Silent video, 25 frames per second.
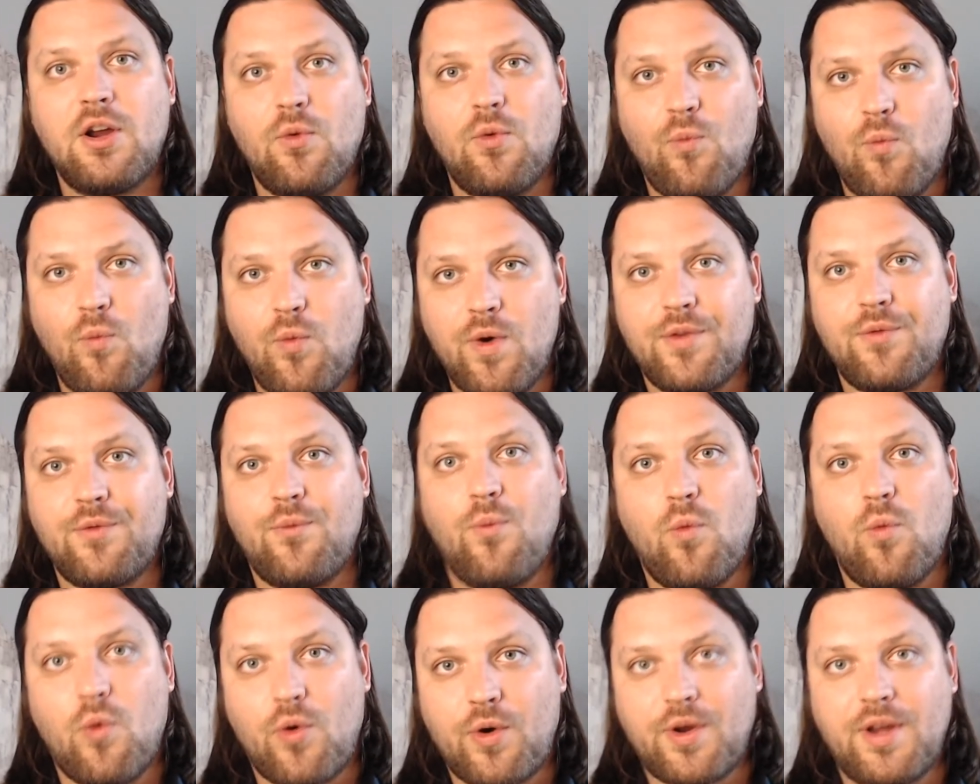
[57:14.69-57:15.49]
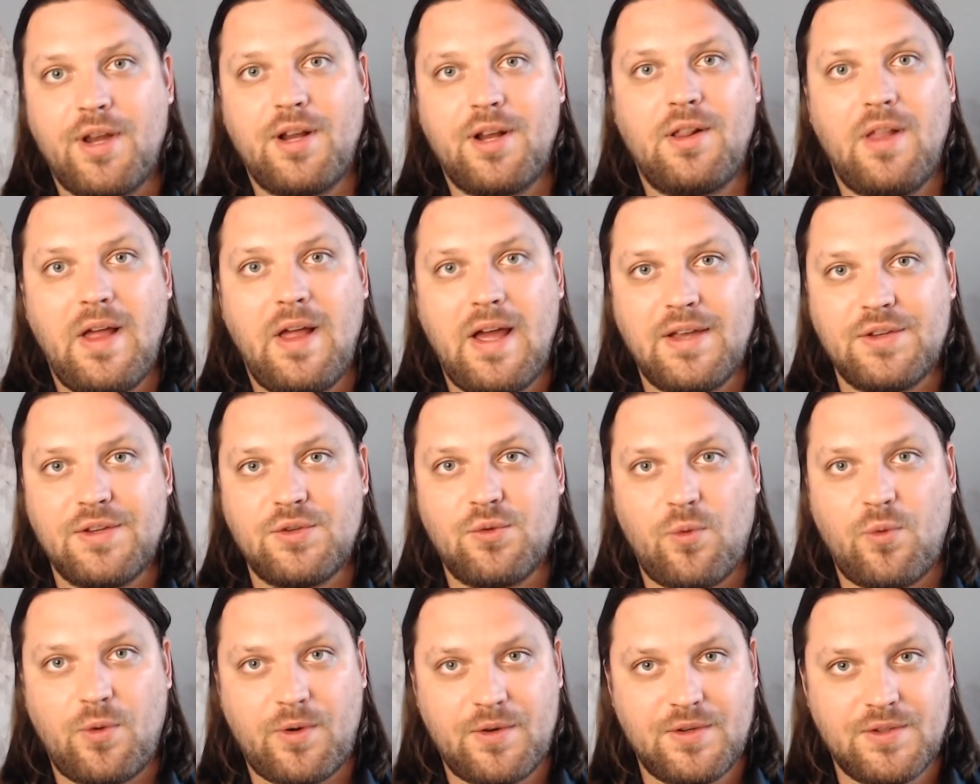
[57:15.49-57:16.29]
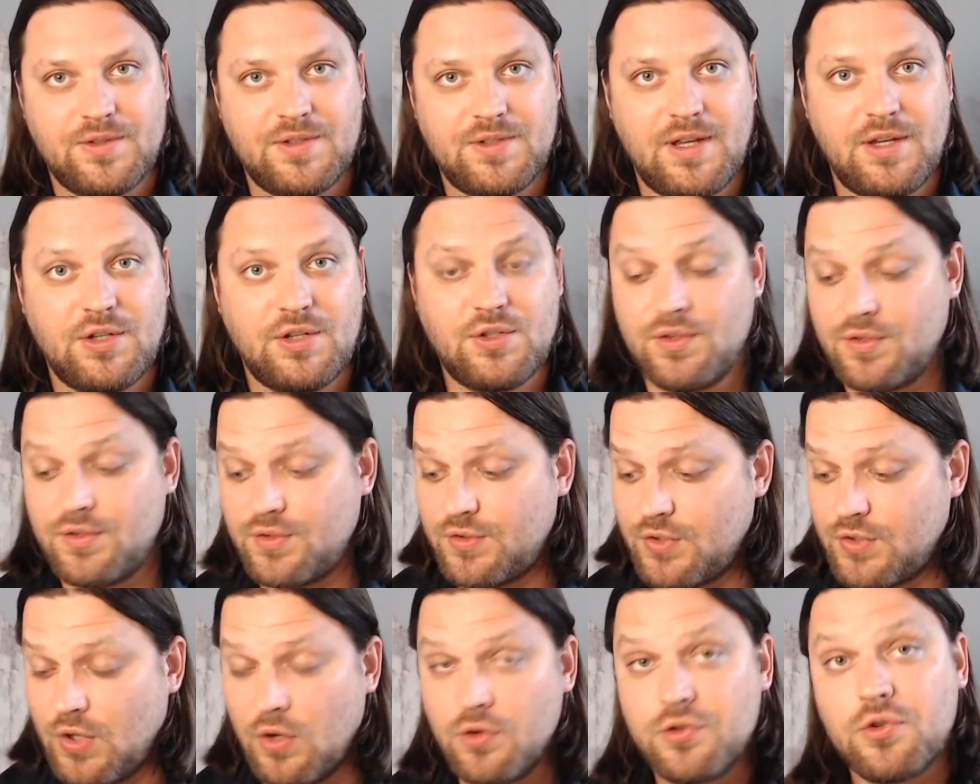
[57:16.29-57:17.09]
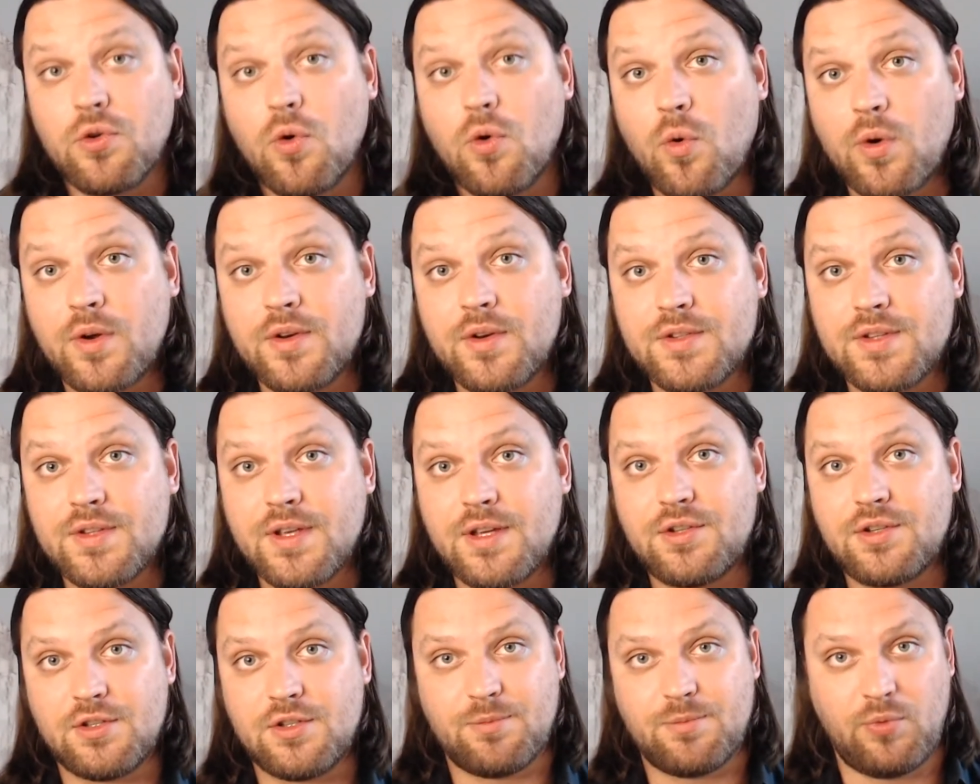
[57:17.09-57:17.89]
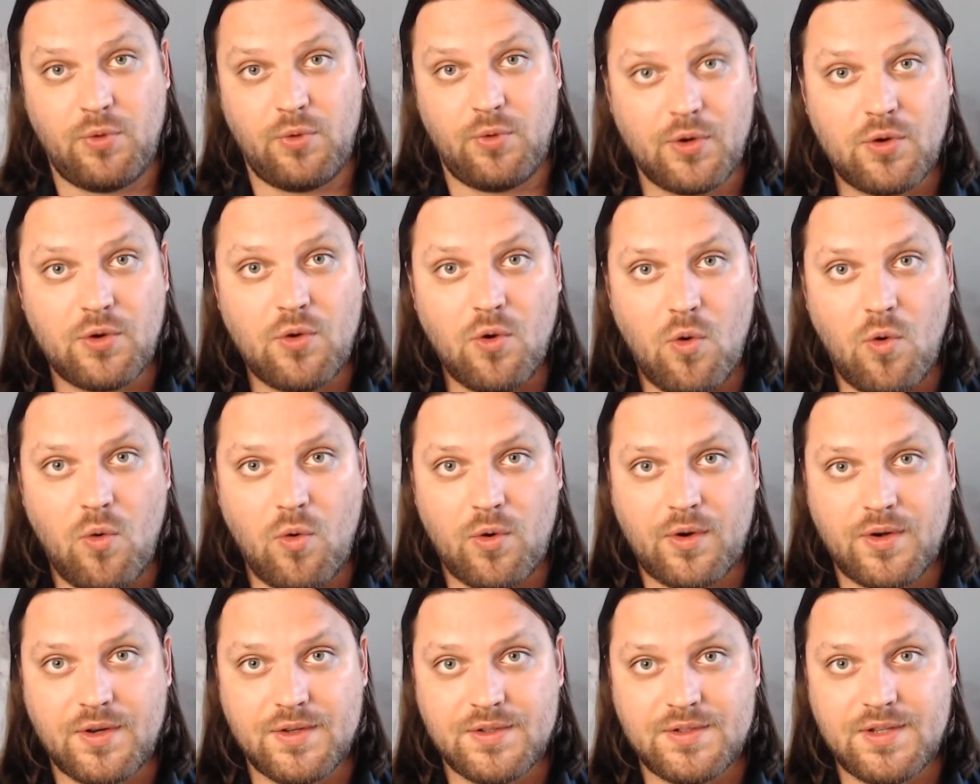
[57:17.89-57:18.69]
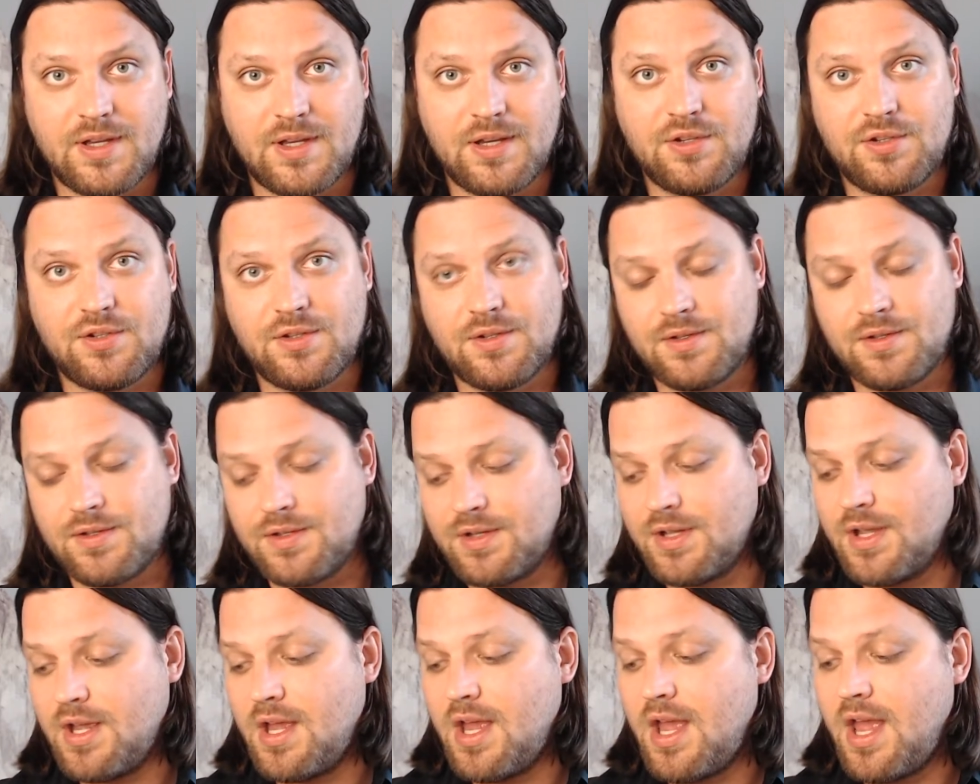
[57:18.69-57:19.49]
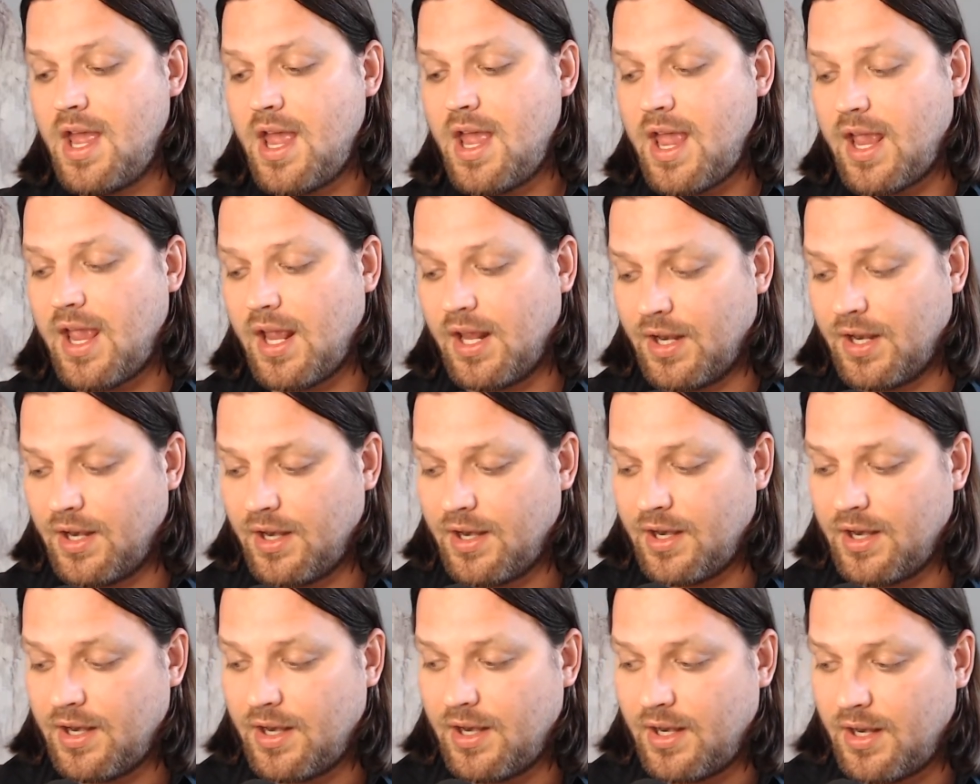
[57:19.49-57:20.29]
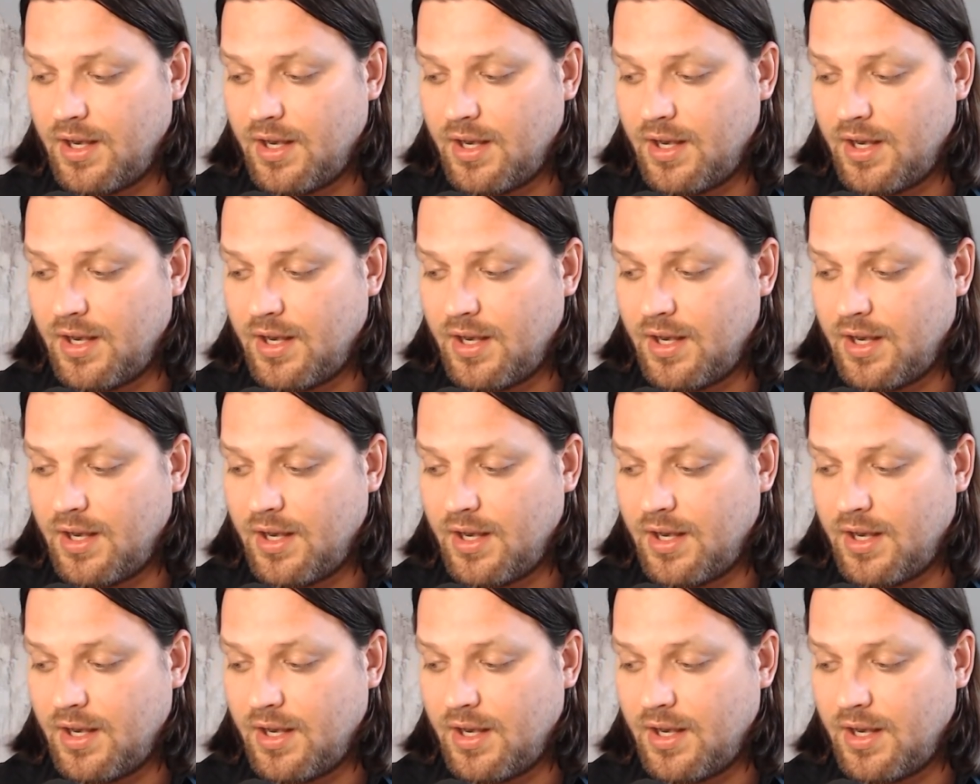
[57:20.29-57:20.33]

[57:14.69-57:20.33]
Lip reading: with working class organizations, social organizations, political organizations, and